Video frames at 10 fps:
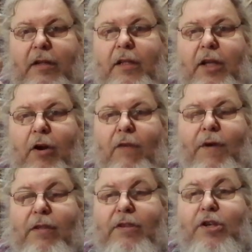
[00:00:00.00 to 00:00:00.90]
you know, if
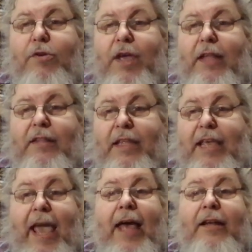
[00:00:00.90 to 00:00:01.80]
I do get the
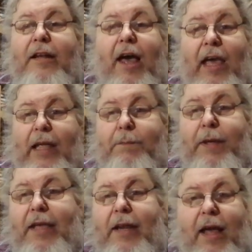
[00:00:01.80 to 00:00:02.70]
yen, I can
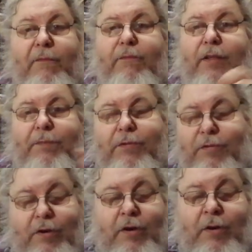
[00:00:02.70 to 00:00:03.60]
pick it up, flip
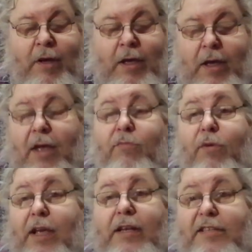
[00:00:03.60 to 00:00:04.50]
through, and
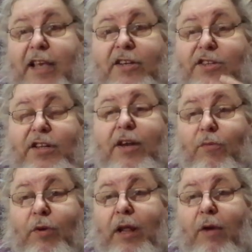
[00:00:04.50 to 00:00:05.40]
read a section that
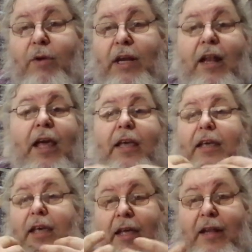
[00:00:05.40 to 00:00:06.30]
re- I really like,
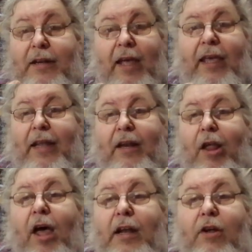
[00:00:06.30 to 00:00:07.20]
and I get a
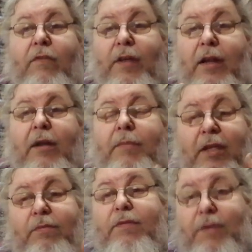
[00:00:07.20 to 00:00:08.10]
lot out of it, and it
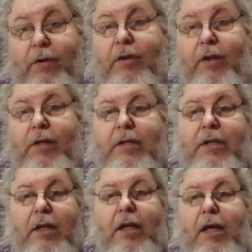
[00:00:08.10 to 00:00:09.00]
makes me feel good.
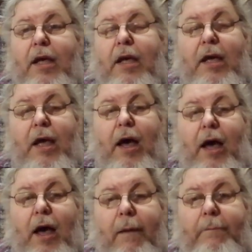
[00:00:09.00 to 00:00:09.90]

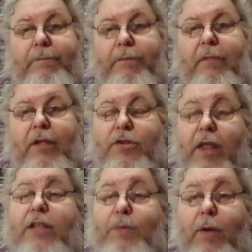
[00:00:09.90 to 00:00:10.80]
Uh, so
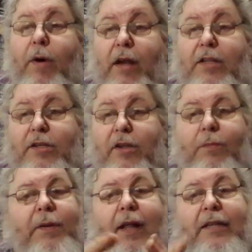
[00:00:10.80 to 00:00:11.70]
that's what I wanted to do,
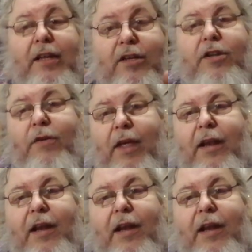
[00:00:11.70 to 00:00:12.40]
but I didn't do that,